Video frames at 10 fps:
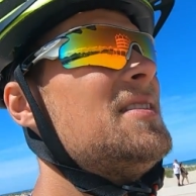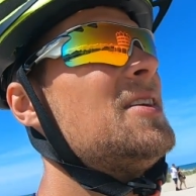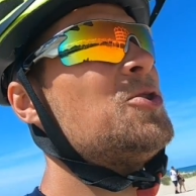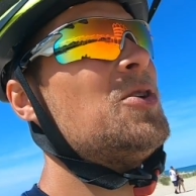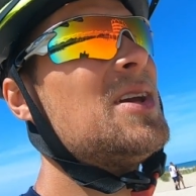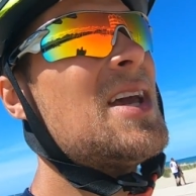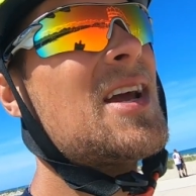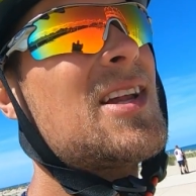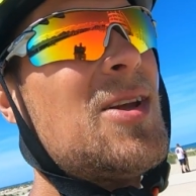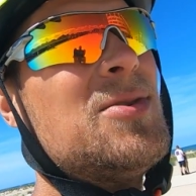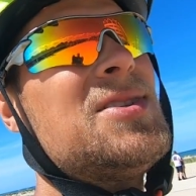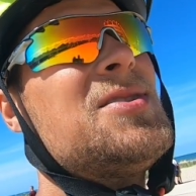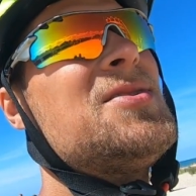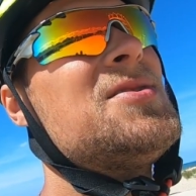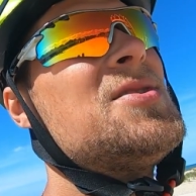they couldn't get
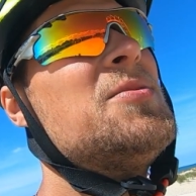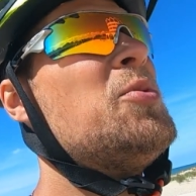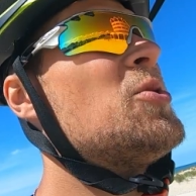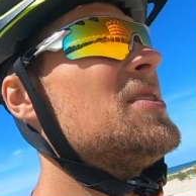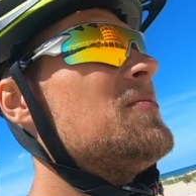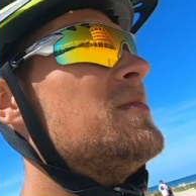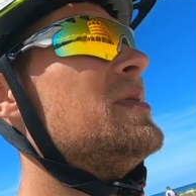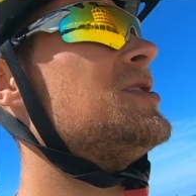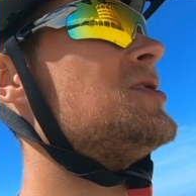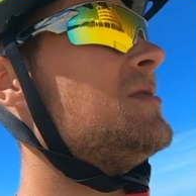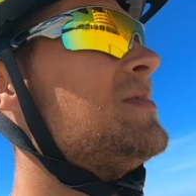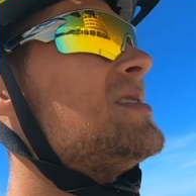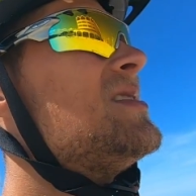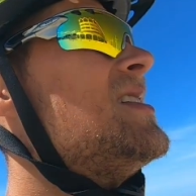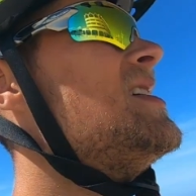close to the port with big
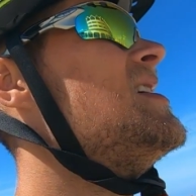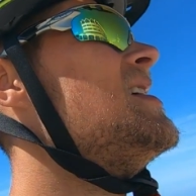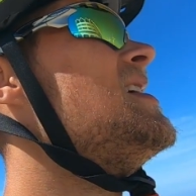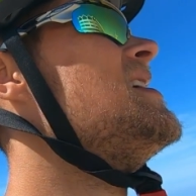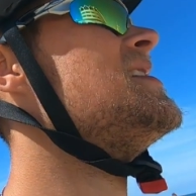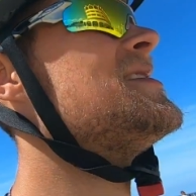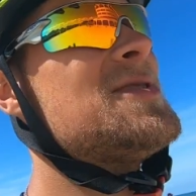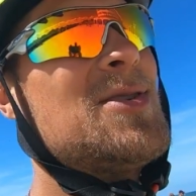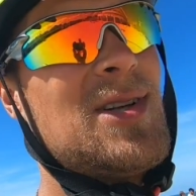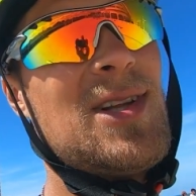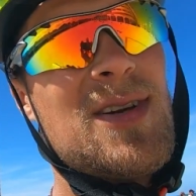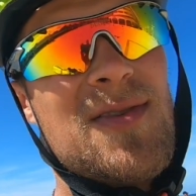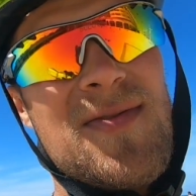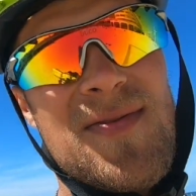ships. So a lot of